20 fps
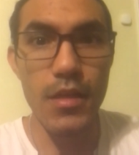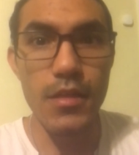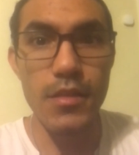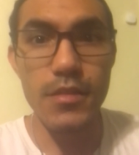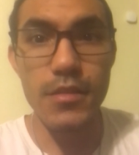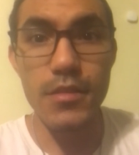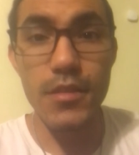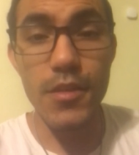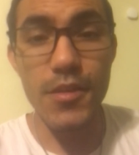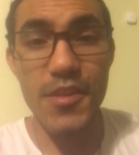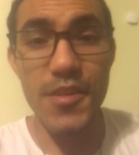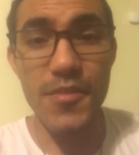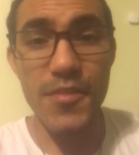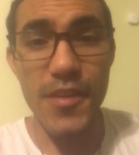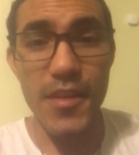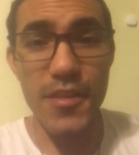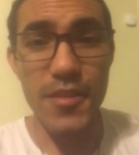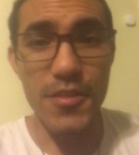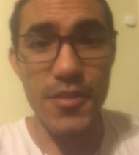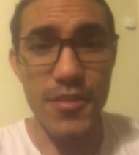Sorry if I
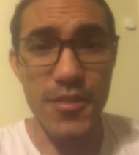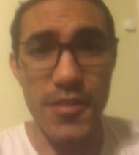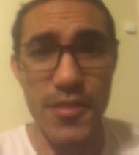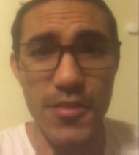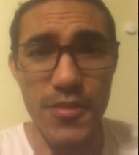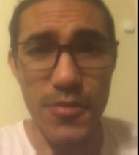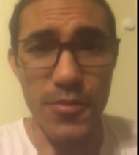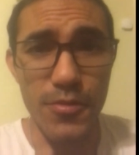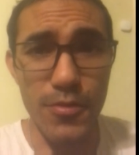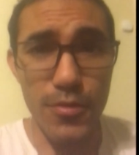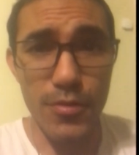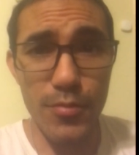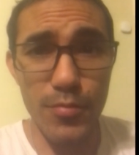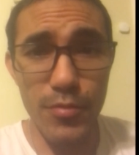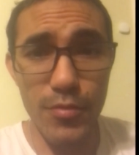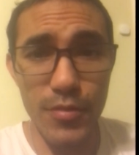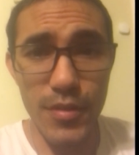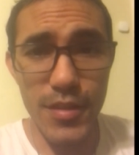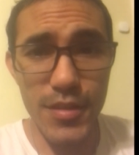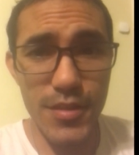look horrible.
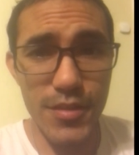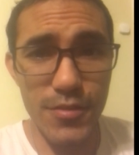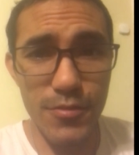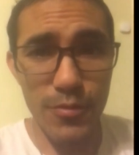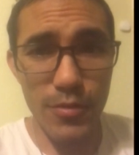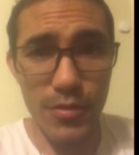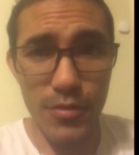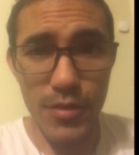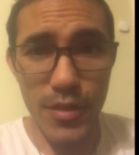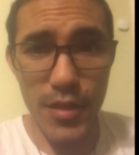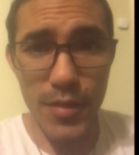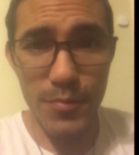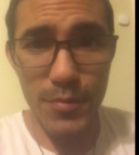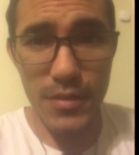I just woke up.